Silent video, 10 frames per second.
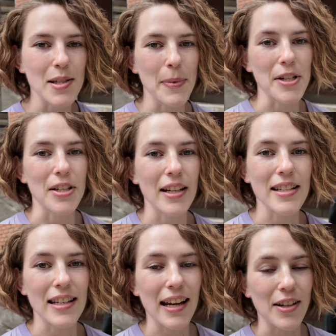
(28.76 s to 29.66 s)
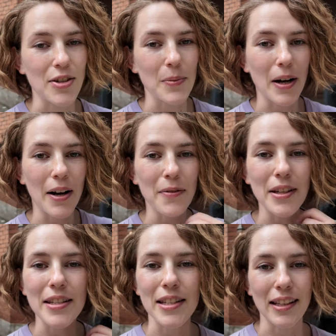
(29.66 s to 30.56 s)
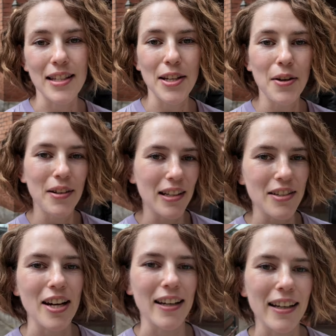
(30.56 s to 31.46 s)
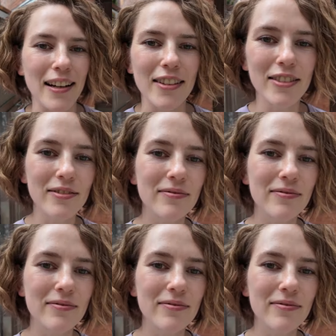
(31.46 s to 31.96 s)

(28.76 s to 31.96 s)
they specialize in hand drip coffee, so let's go in and check it out.